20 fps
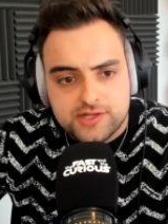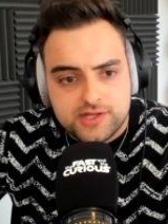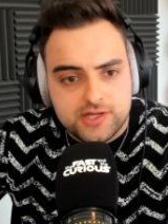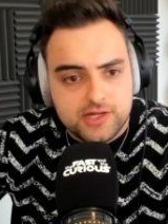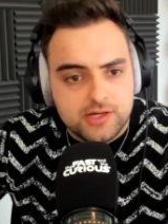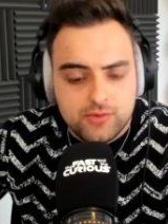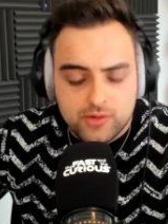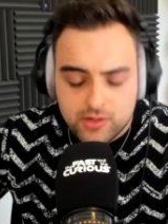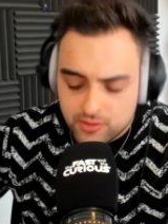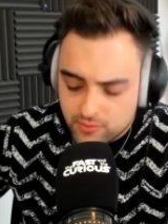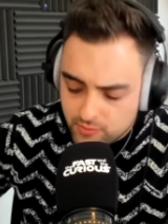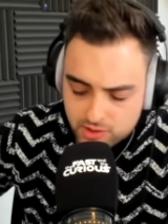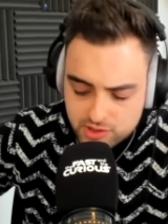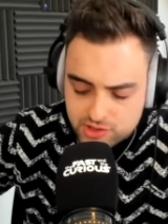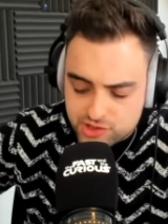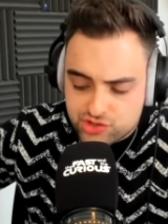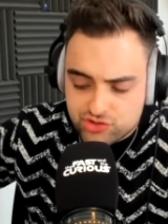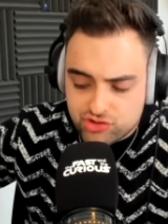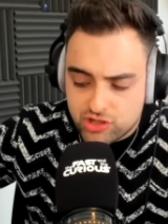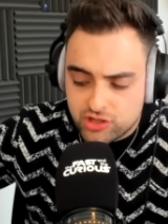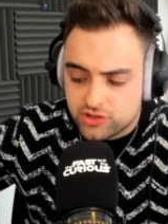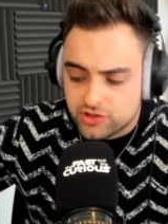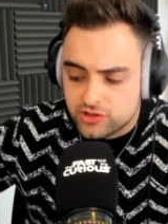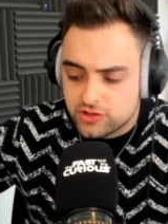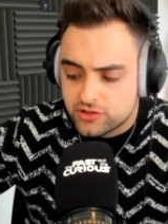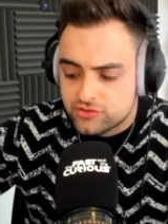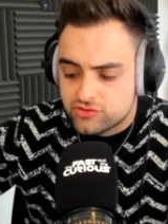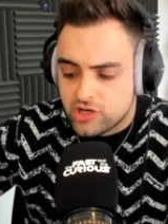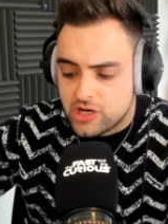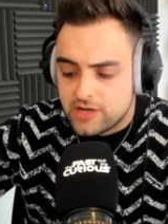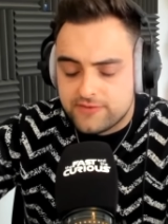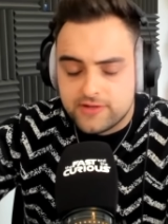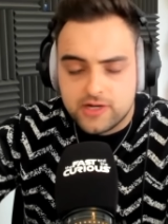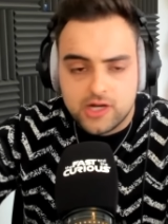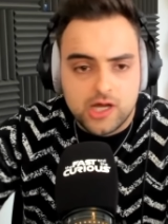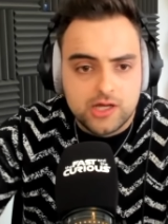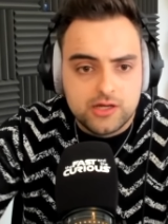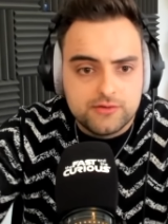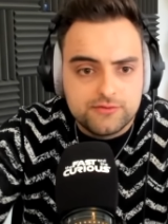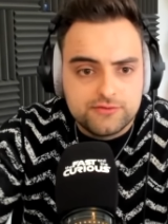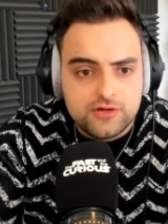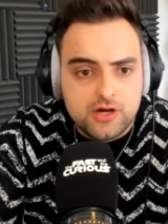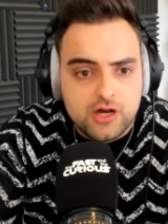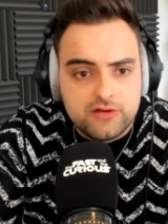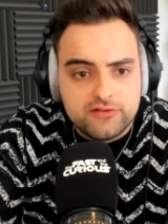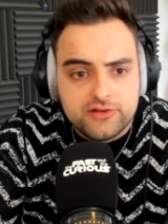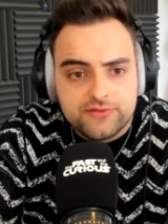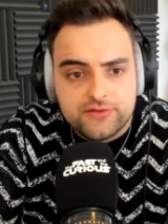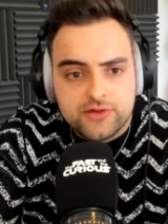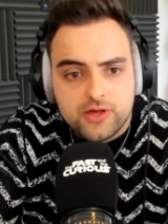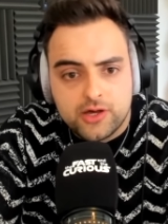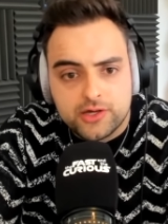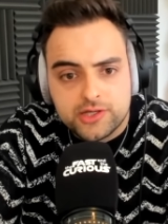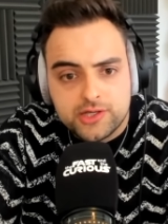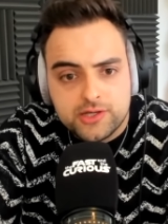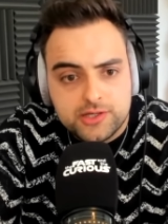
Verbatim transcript: I think what a, what a strong driver lineup Ferrari have got.